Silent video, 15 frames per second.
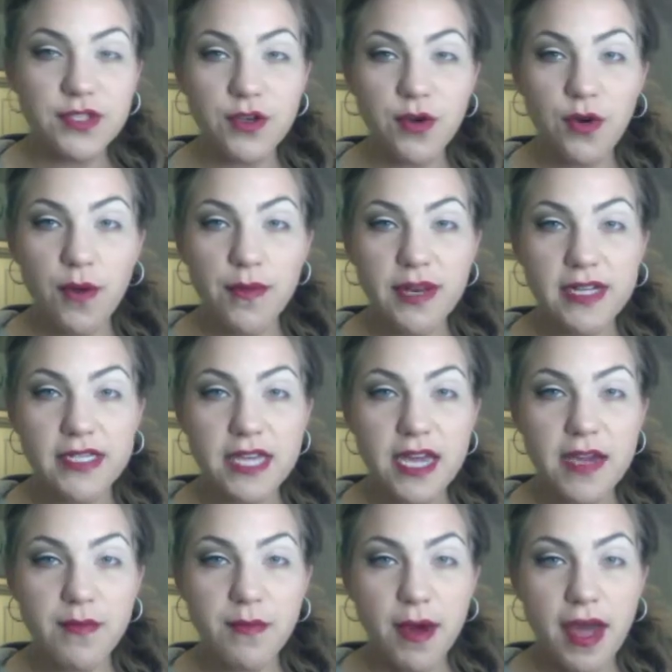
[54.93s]
So I'm going to
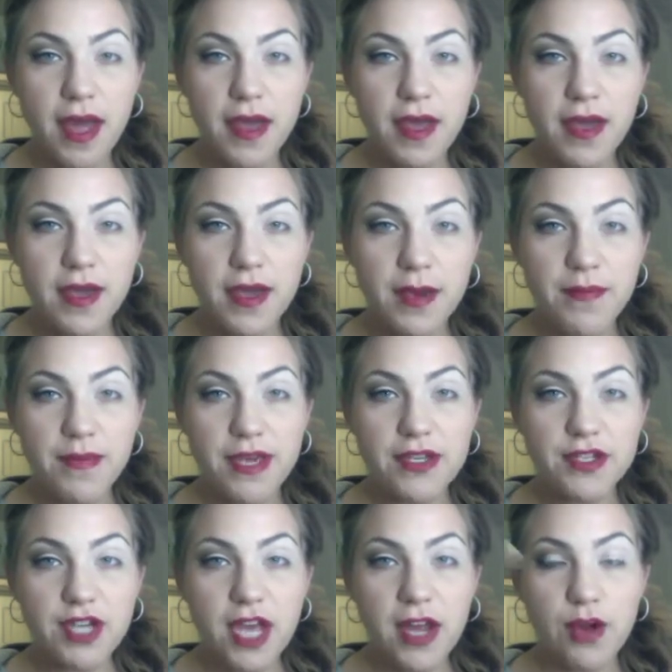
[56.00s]
take my Big
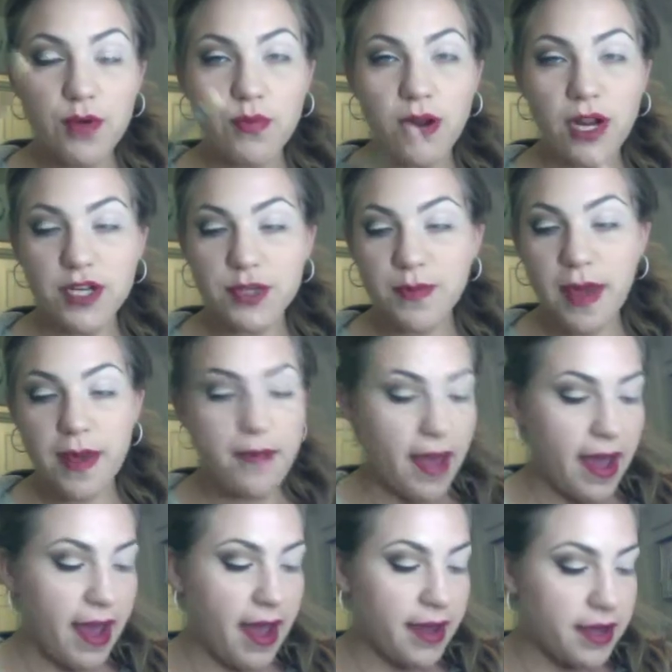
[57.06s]
Shadow Brush by
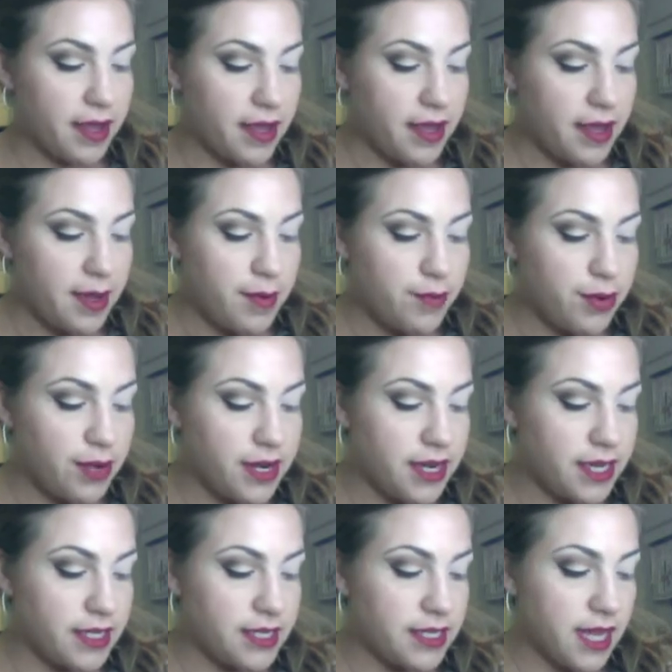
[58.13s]
MAC, put it
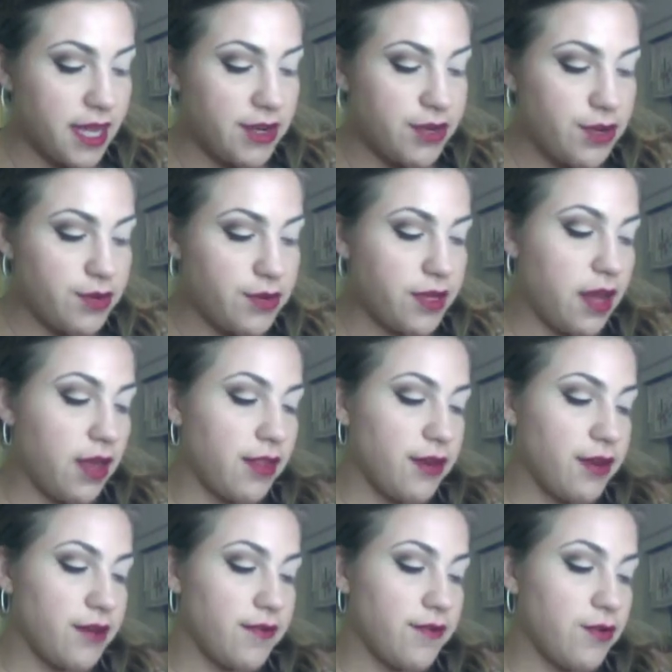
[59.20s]
into that nude color,
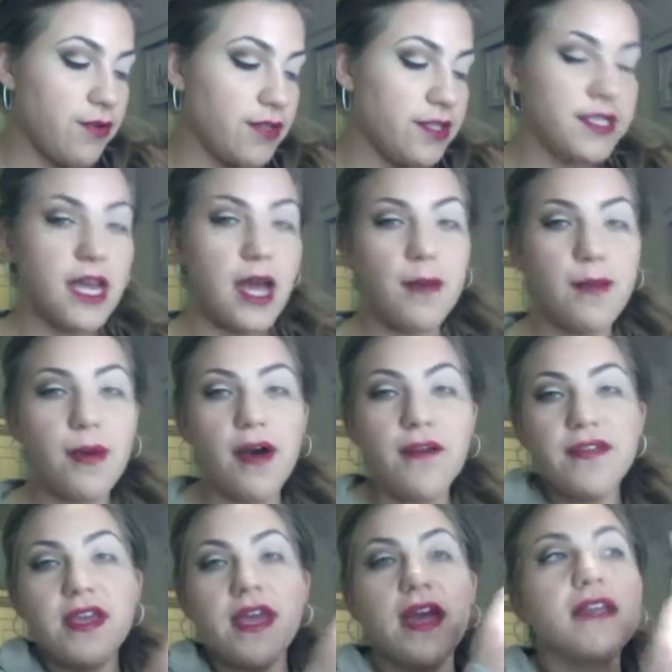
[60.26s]
and of course tap
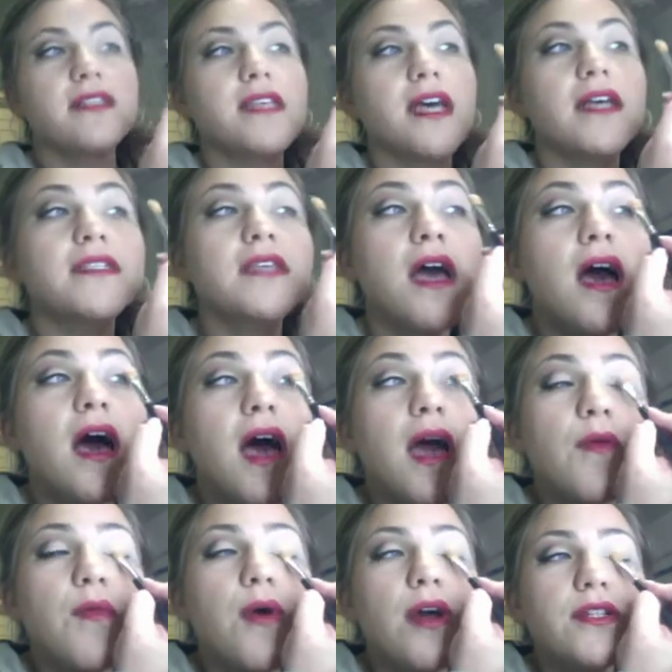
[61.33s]
off the excess. I
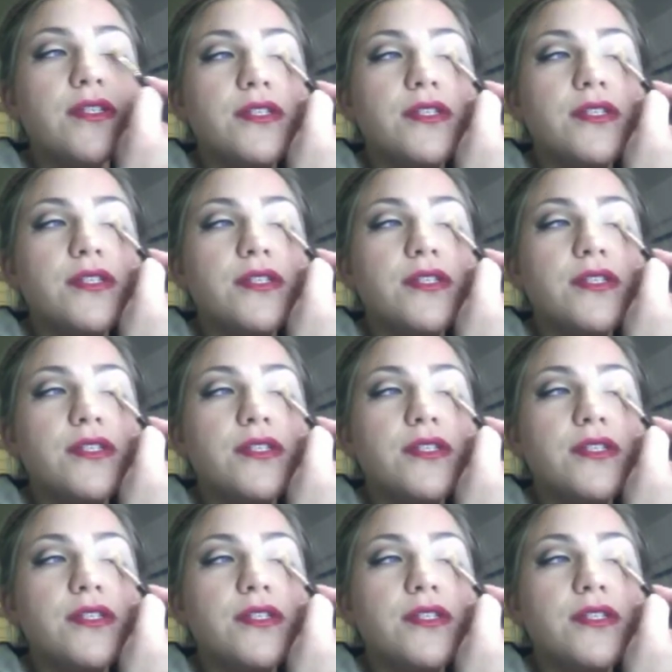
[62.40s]
want